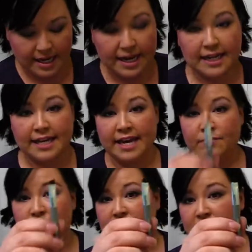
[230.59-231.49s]
and it
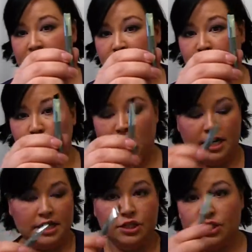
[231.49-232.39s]
came with this little
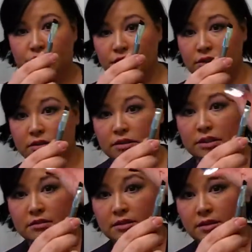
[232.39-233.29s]
brush.
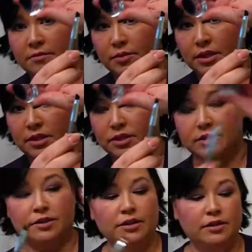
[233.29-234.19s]
Can you see the brush?
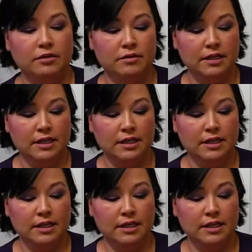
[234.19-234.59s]
There you go.